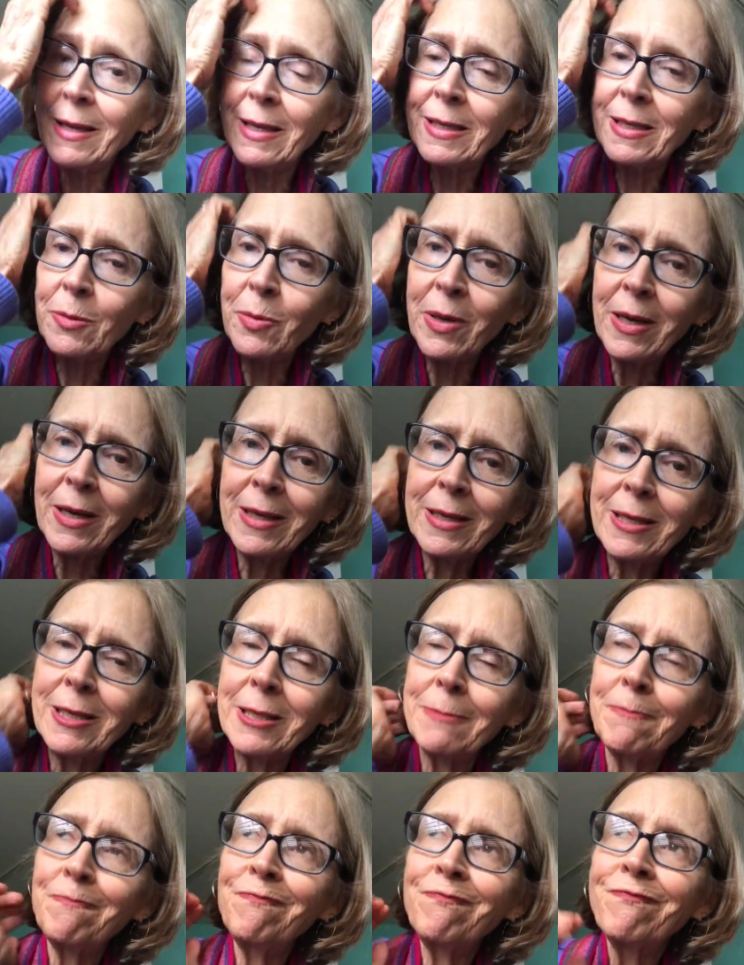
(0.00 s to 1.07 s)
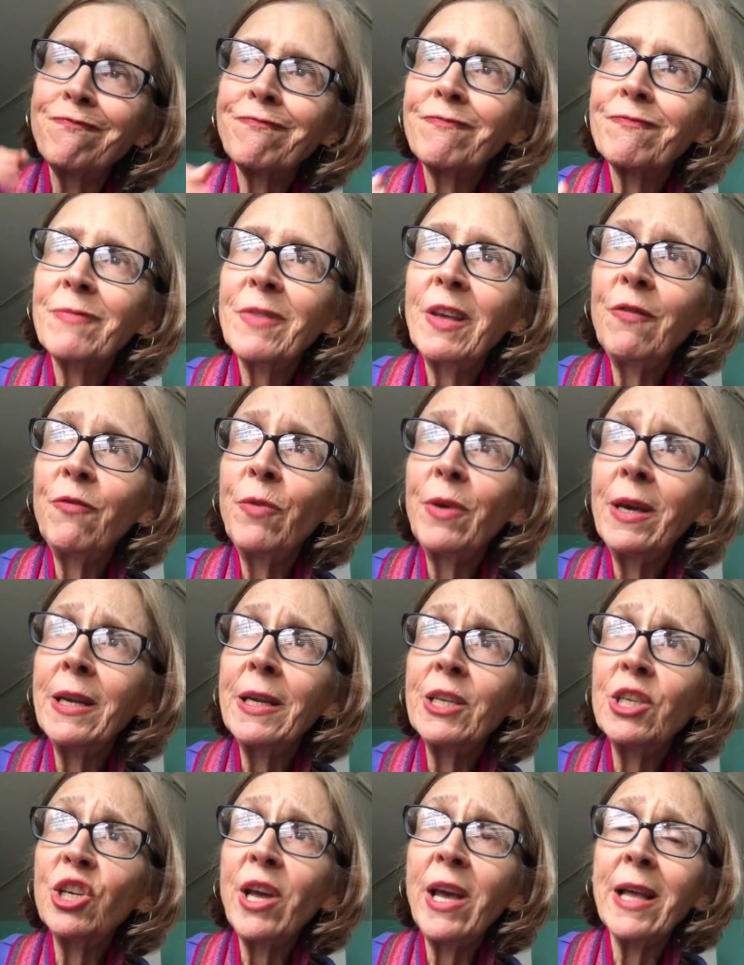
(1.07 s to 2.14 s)
these, because if we get a
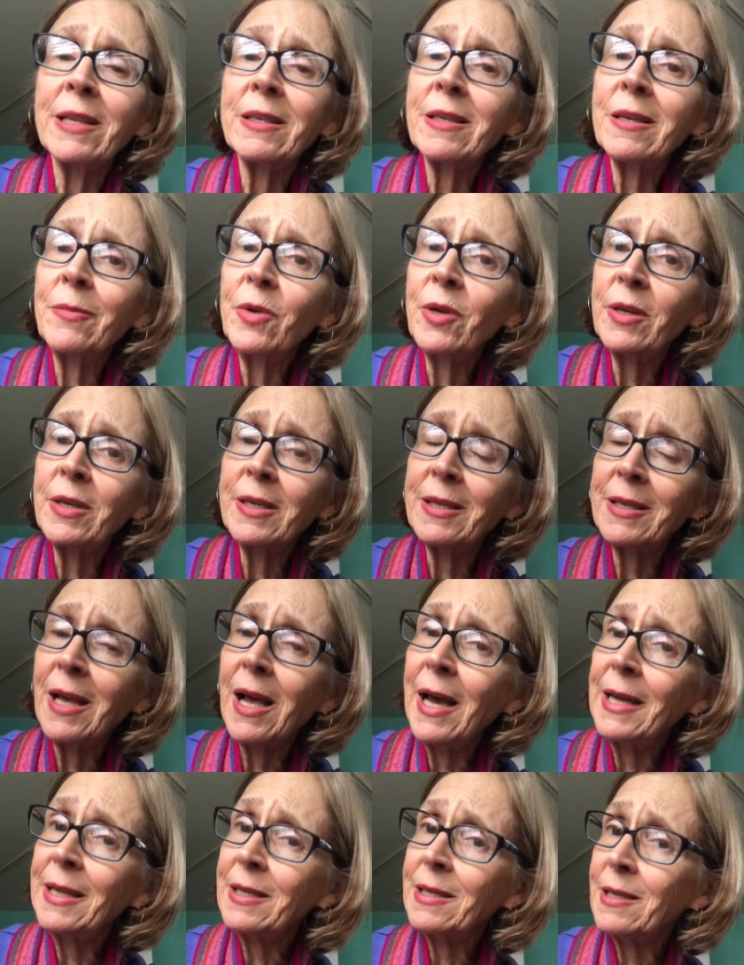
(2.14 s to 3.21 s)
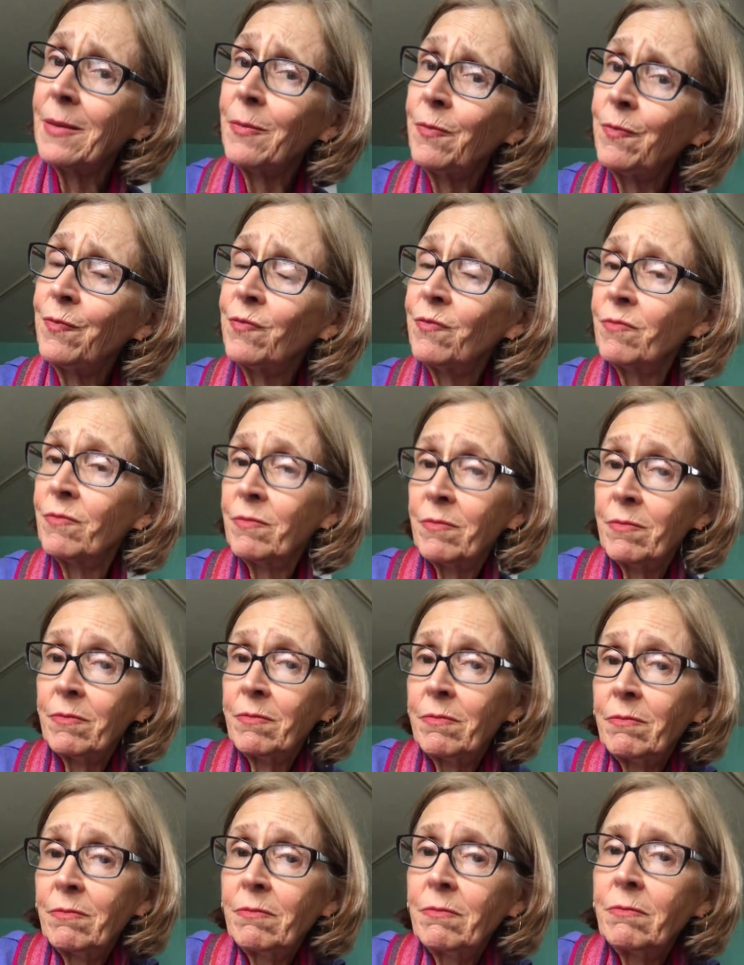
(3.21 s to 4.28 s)
chance, I'm going to sign some,
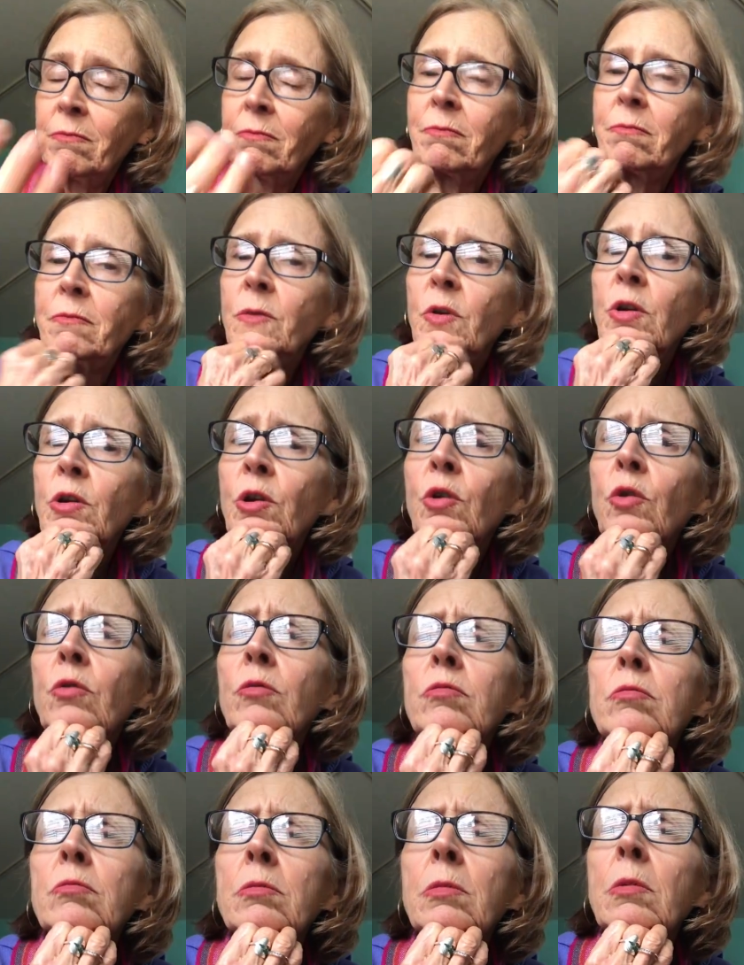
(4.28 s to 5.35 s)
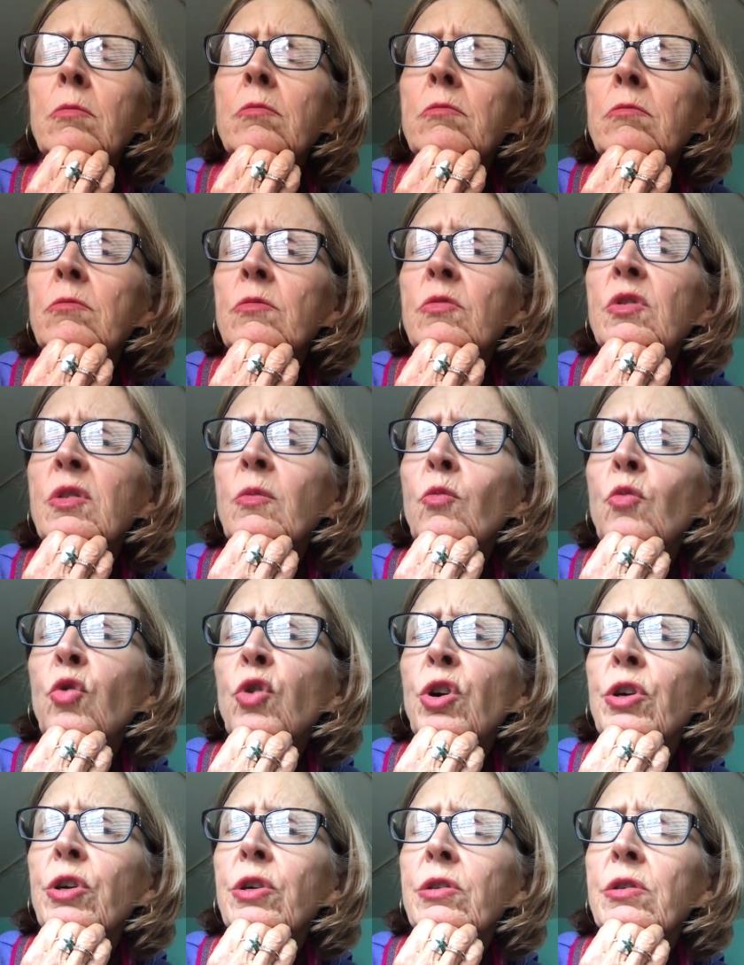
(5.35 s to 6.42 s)
you know, some
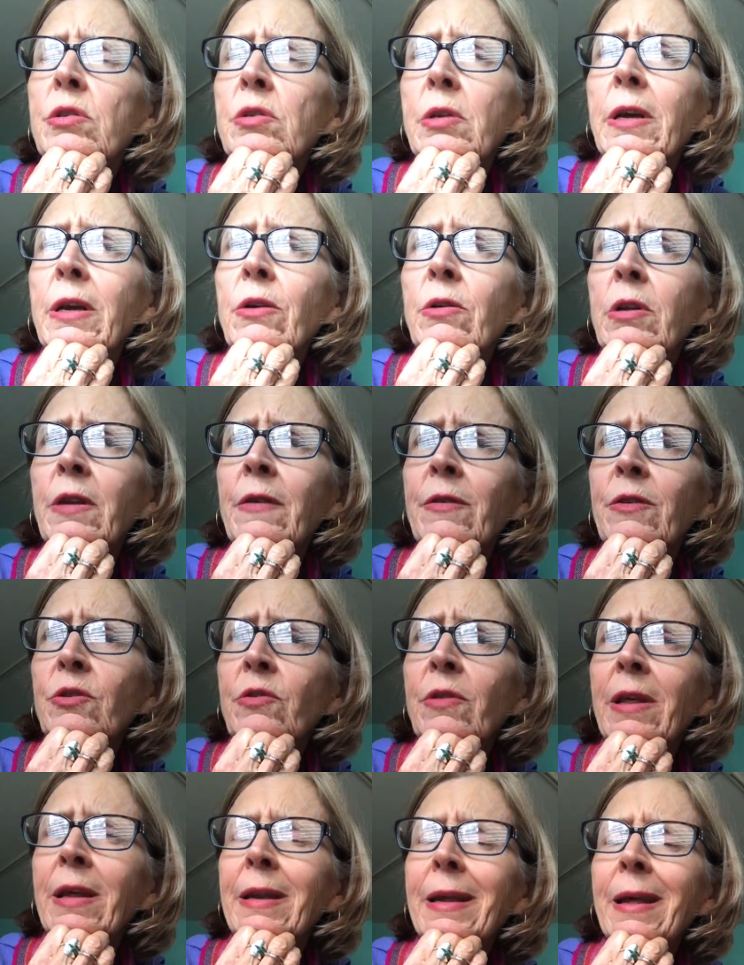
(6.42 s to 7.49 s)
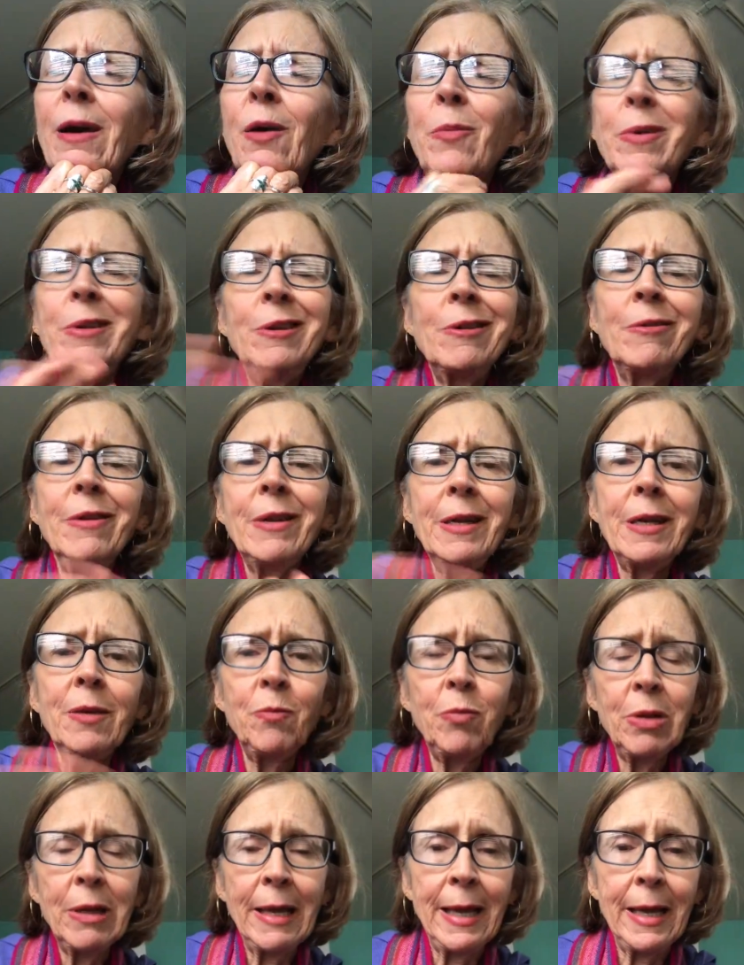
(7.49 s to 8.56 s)
words. I could even do that now, but you know, I didn't
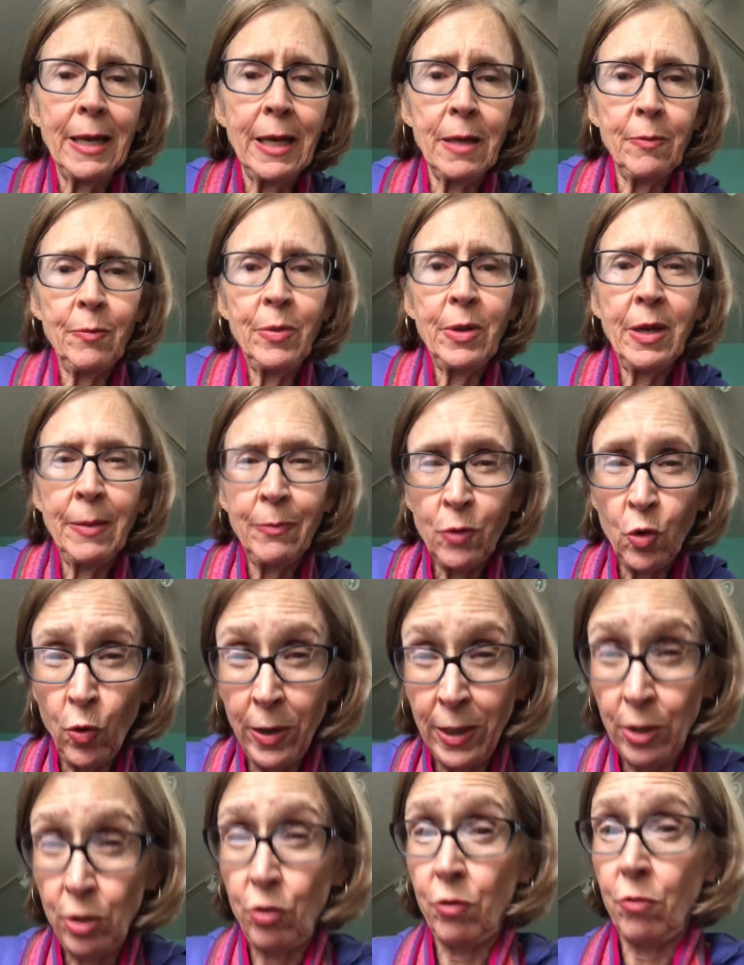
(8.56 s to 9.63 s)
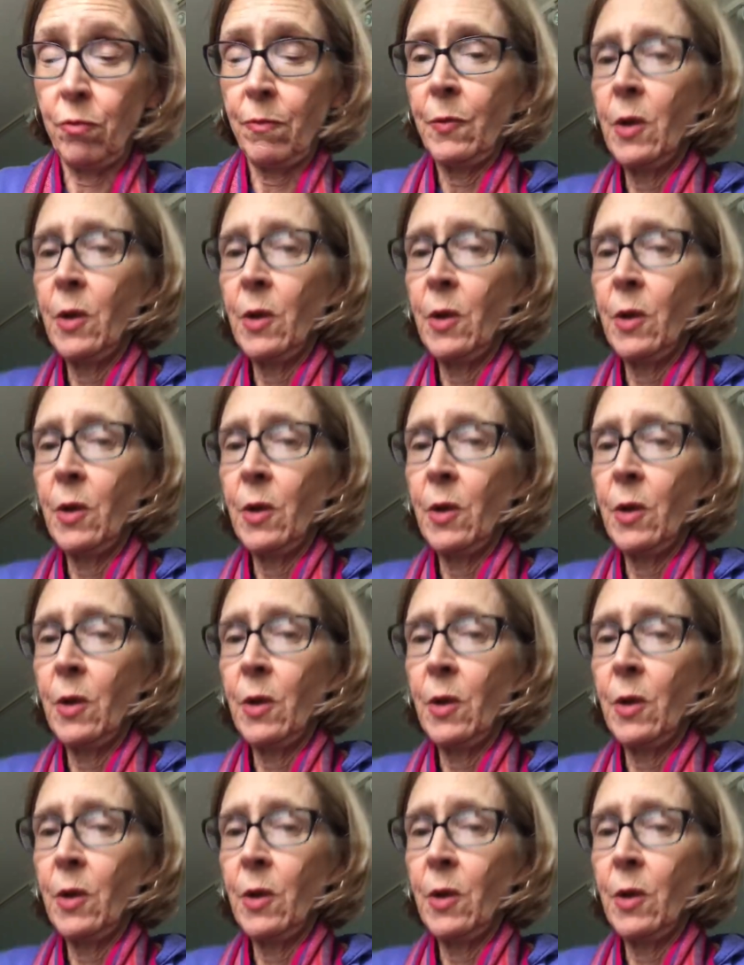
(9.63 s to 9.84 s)
plan it, but I'm going to.